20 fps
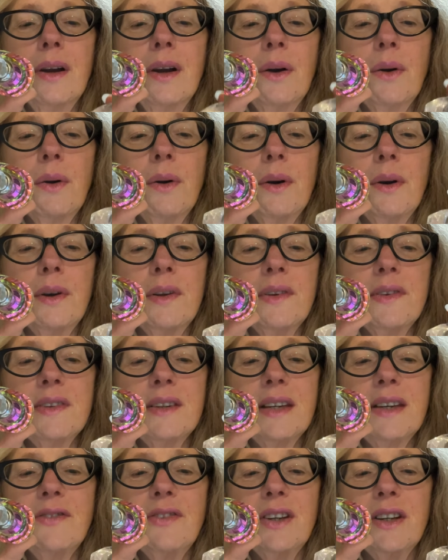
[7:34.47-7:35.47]
Well, it's
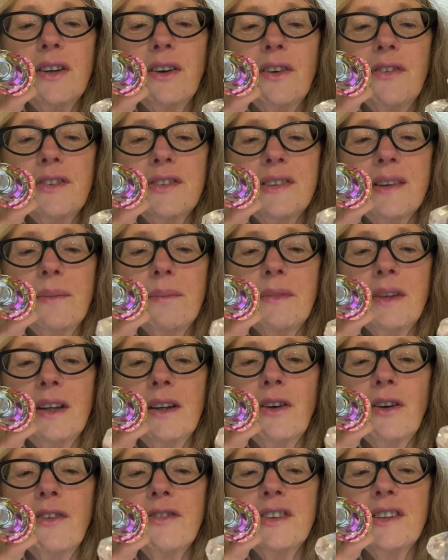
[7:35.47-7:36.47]
giving off something
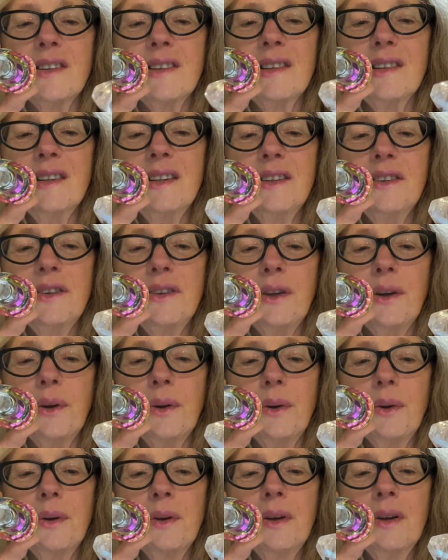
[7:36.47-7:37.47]
off its lid,
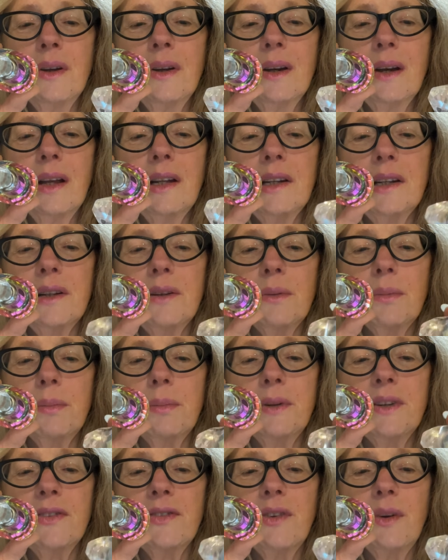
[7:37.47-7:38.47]
though. A little
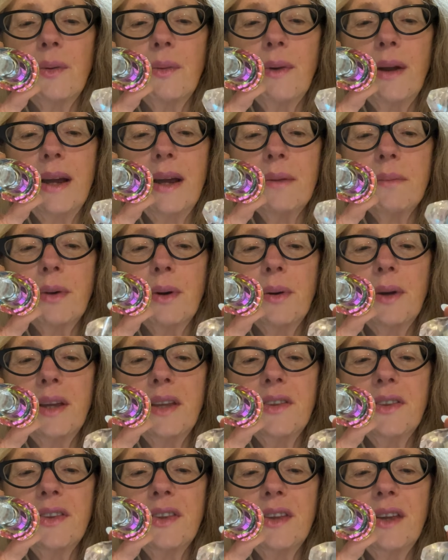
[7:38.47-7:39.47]
bit of a rainbowy
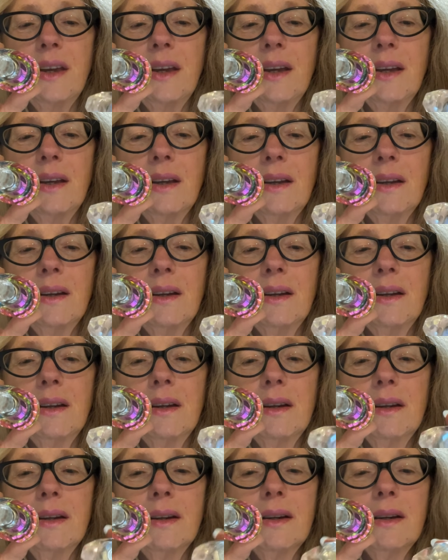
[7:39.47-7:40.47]
thing.
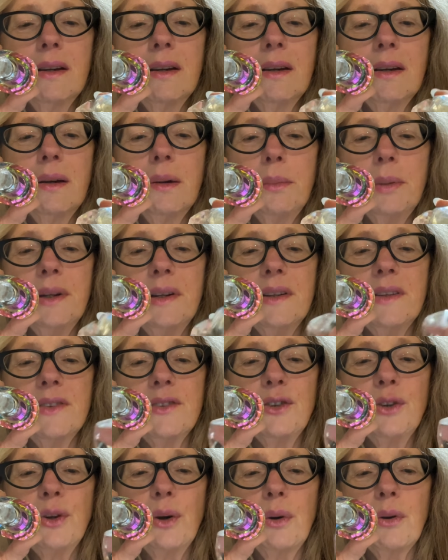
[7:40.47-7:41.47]
But
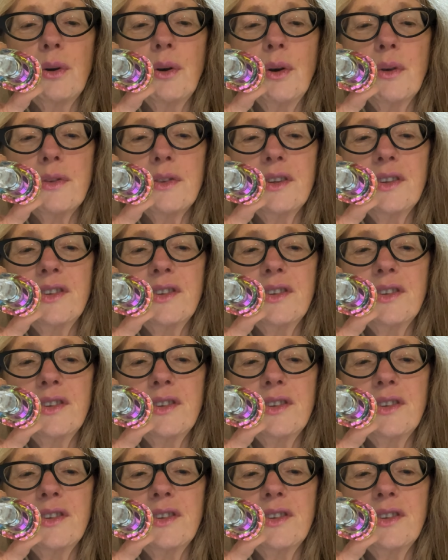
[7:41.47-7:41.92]
it's not got the